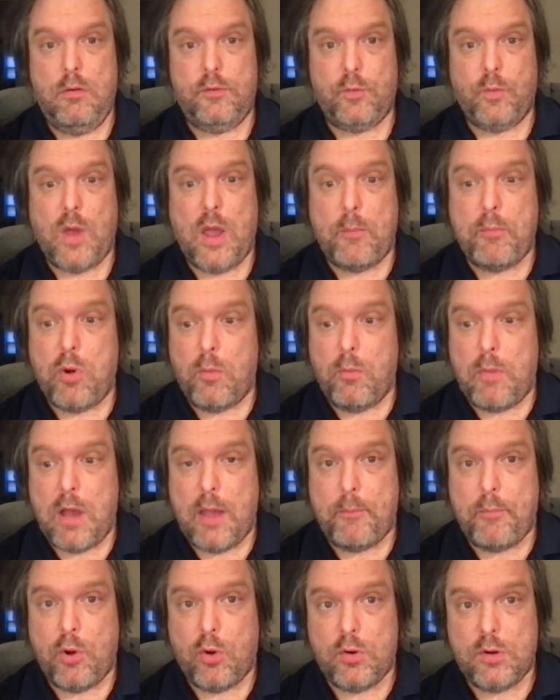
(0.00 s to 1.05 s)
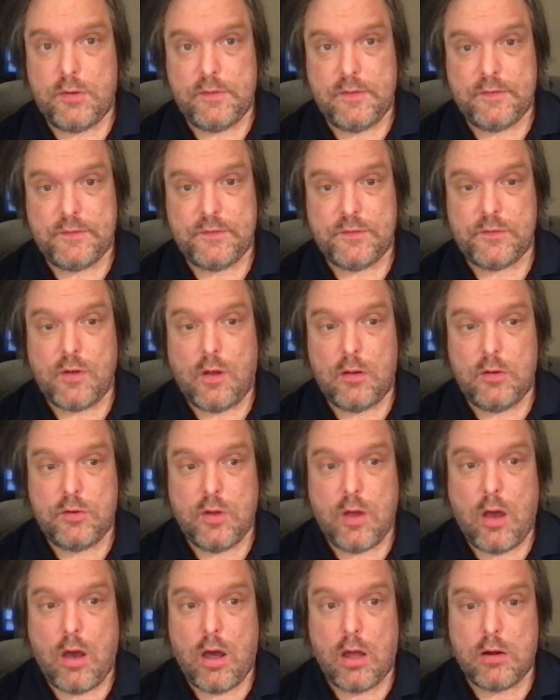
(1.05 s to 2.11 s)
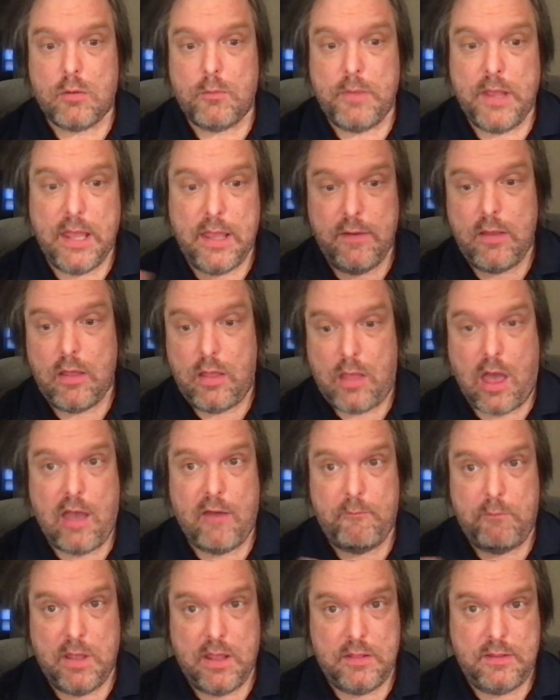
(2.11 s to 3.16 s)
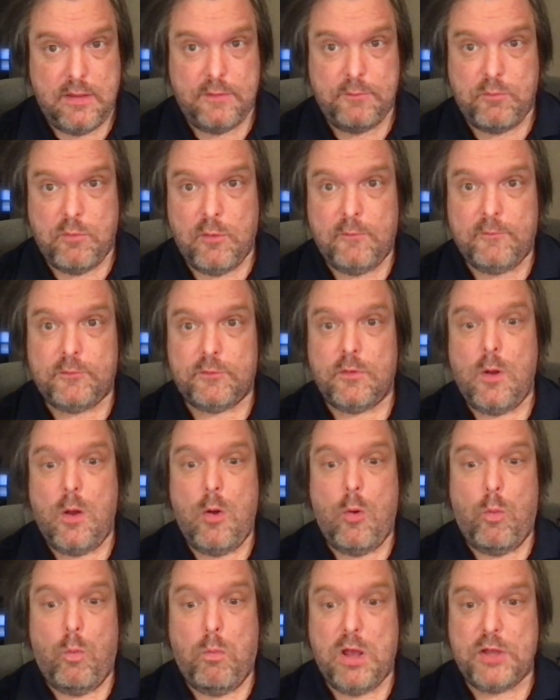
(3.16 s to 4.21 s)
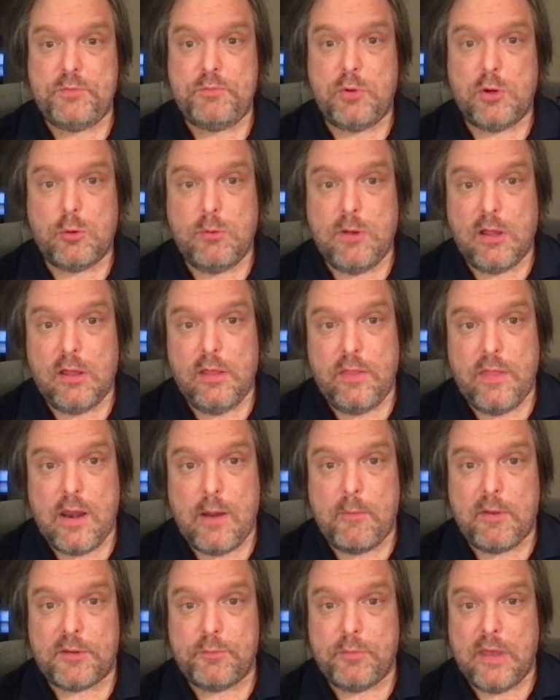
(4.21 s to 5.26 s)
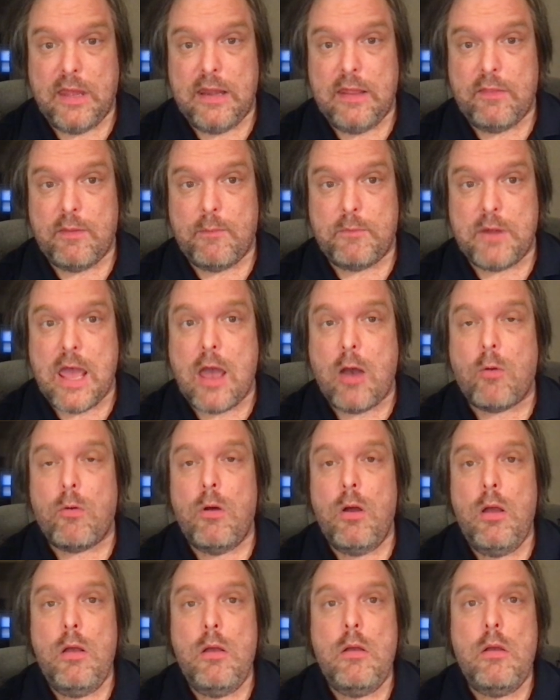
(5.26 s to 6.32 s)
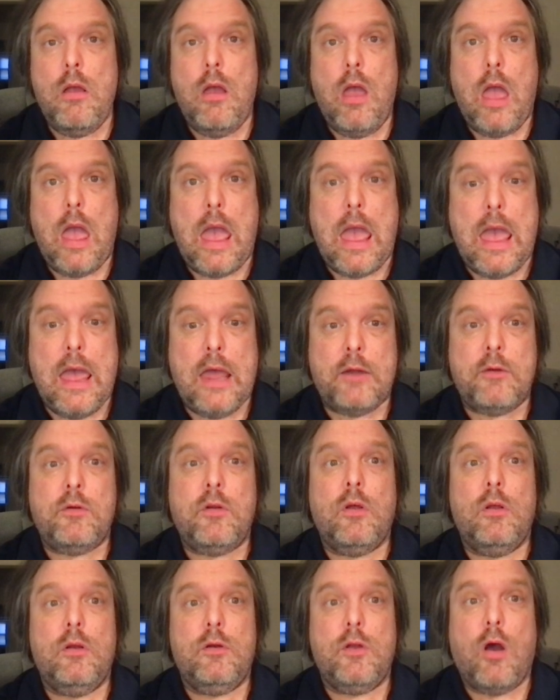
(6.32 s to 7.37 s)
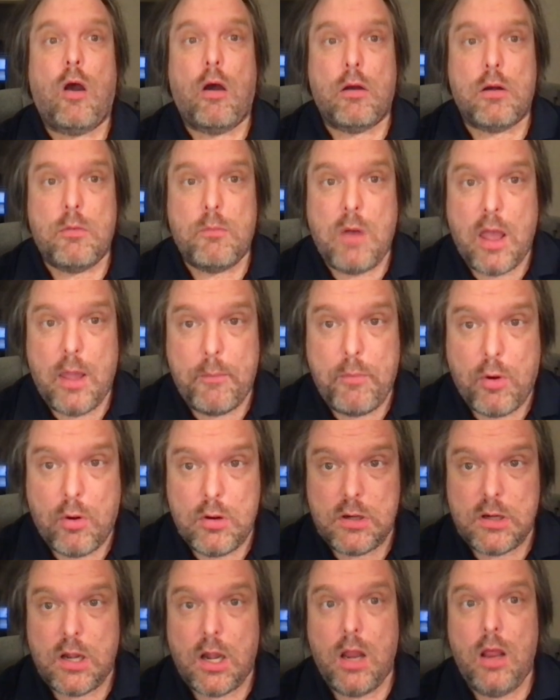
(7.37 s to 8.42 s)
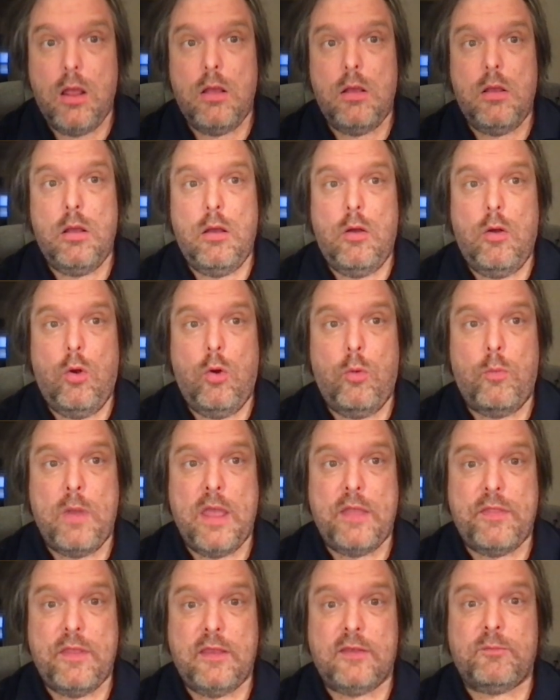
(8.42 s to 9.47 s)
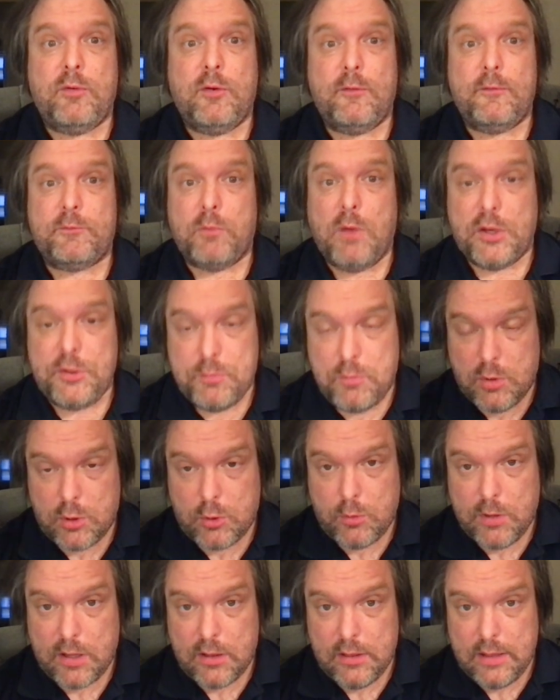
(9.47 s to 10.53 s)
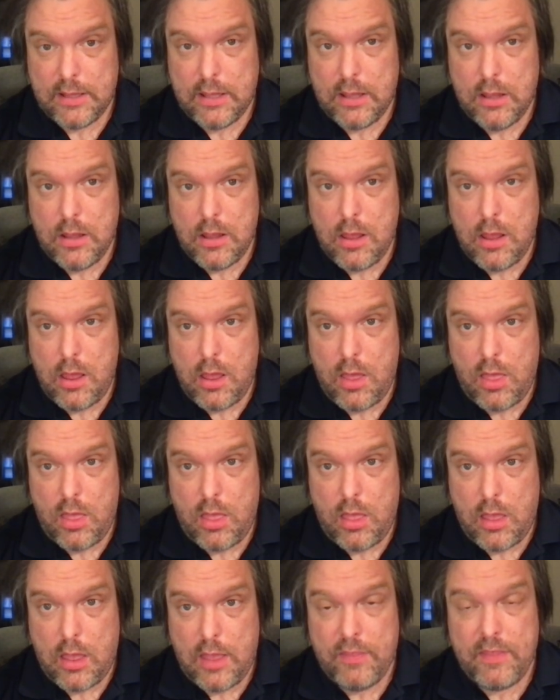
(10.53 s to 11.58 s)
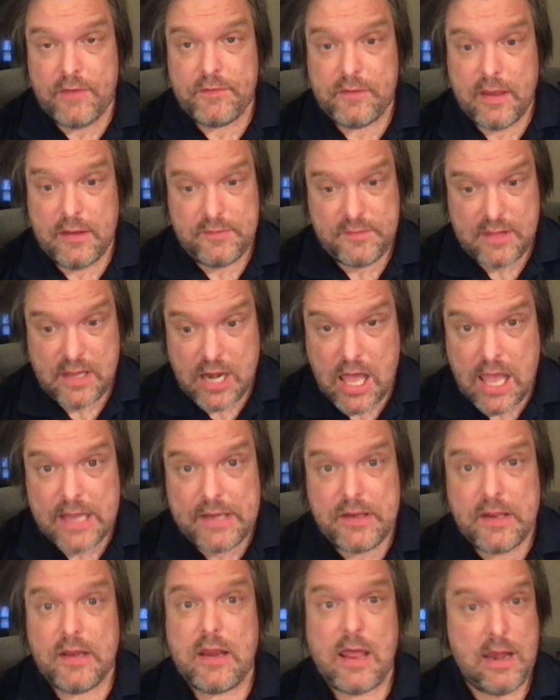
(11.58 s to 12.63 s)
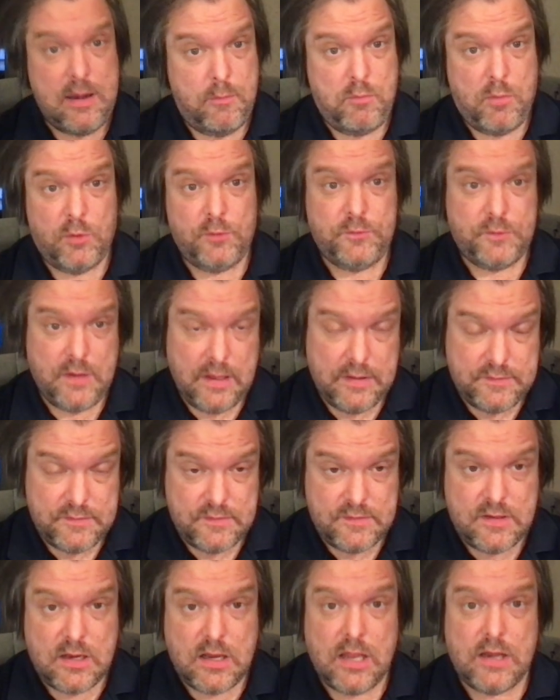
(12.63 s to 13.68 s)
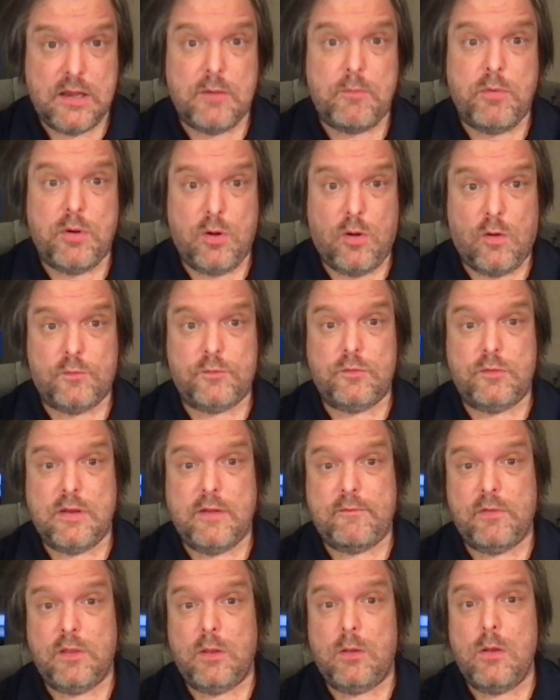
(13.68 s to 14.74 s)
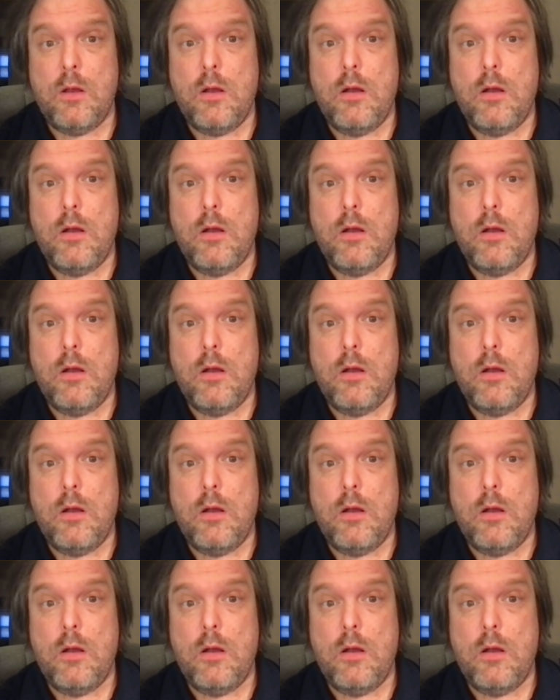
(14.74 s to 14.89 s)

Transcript: So my opponent, this is to honor me. I've made these moves much more quickly than I'm explaining them now, and to honor my opponent, who made these moves much more quickly, in this case than I did, and in most cases than I did, but also definitely